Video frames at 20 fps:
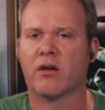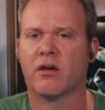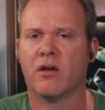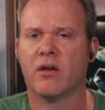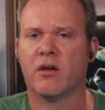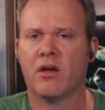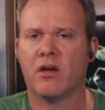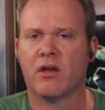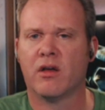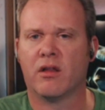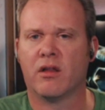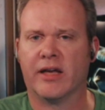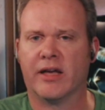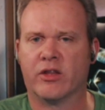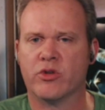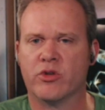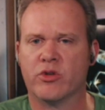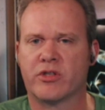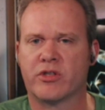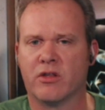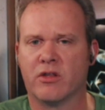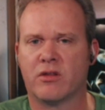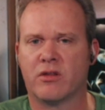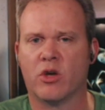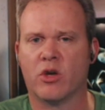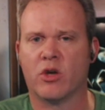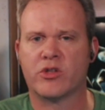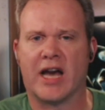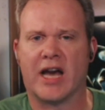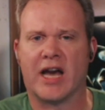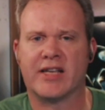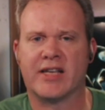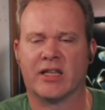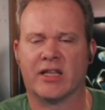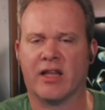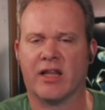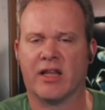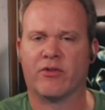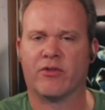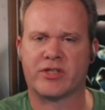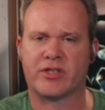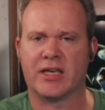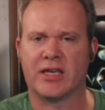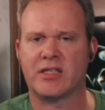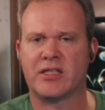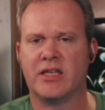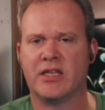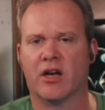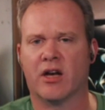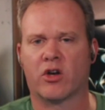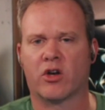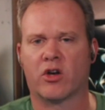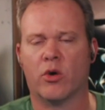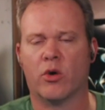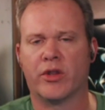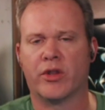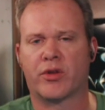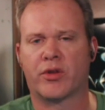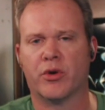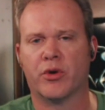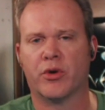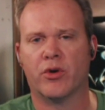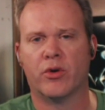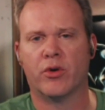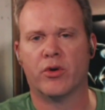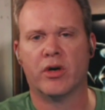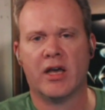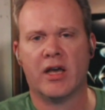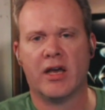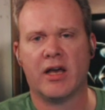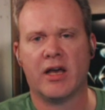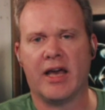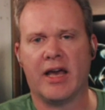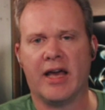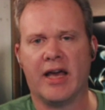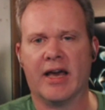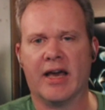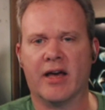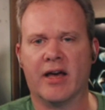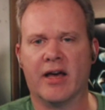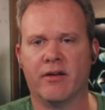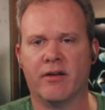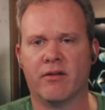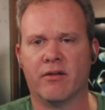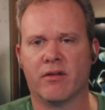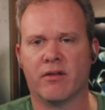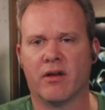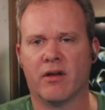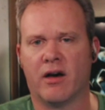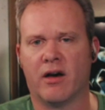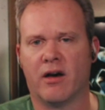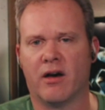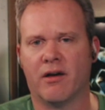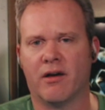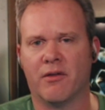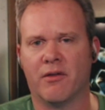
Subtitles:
Those guys at level 60 are going through, and some